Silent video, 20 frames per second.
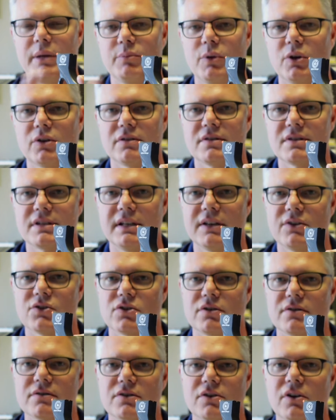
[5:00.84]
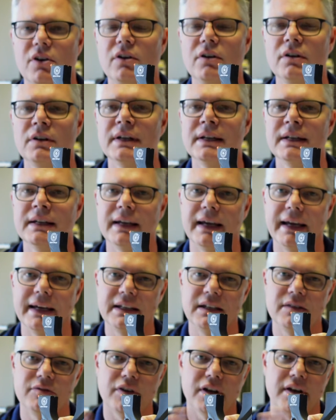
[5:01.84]
modern slingshots are,
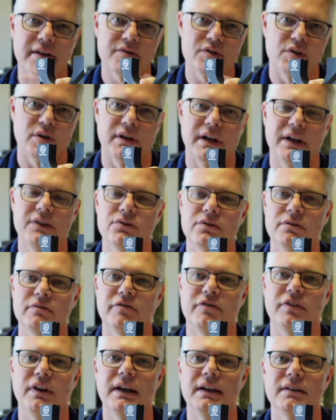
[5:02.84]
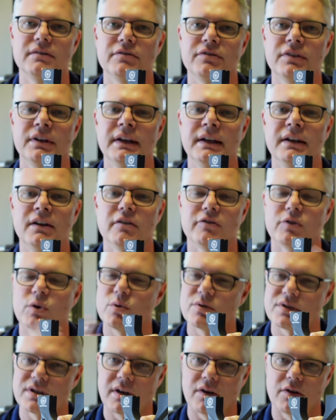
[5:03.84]
85 to 105. Of
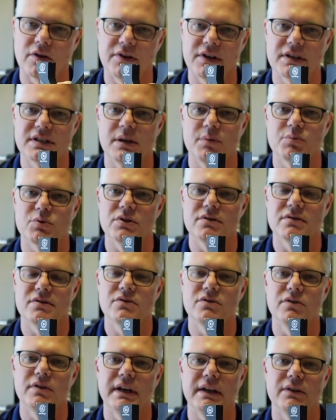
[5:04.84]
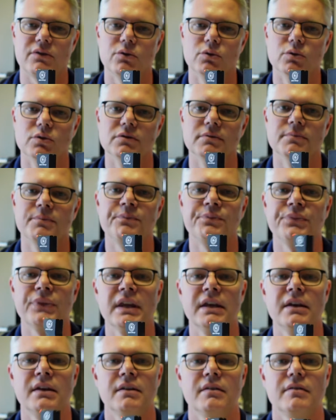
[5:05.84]
course, there are exceptions to that rule.
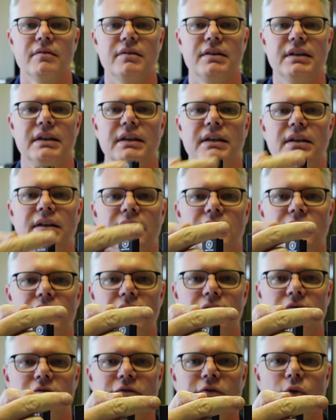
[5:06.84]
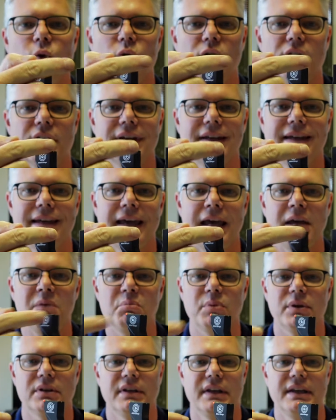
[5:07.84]
The fork
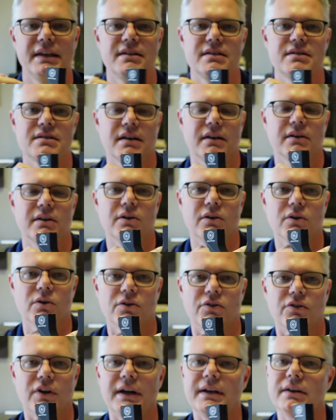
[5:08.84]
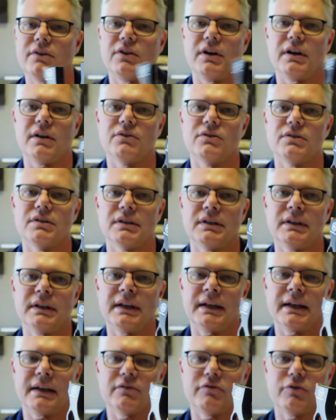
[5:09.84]
gap is right around
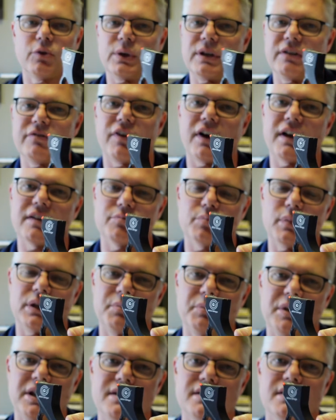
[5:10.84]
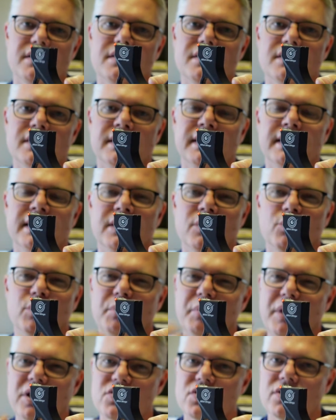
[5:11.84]
45 millimeters. We
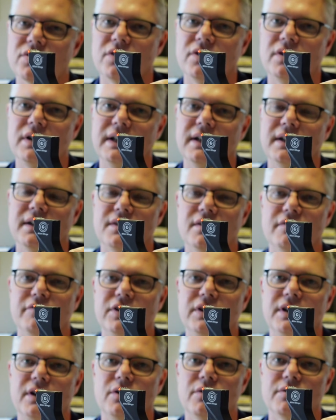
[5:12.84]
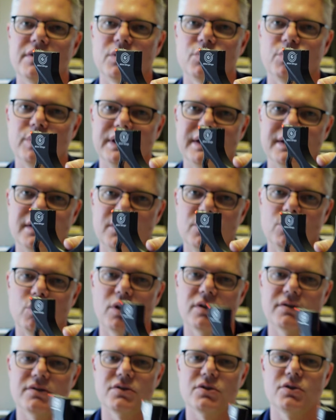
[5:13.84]
mentioned earlier in the video that we did
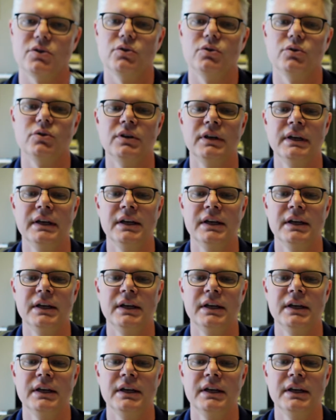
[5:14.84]
want to